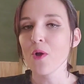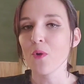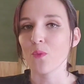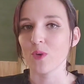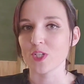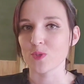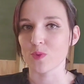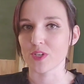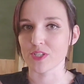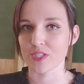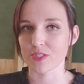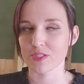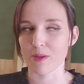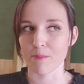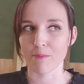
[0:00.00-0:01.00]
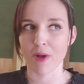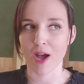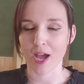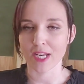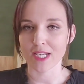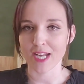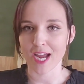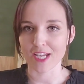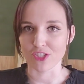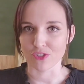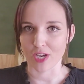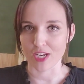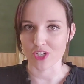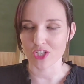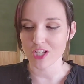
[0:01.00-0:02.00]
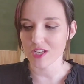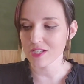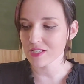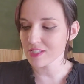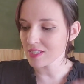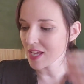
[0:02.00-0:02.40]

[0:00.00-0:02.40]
which were some potted hydrangeas.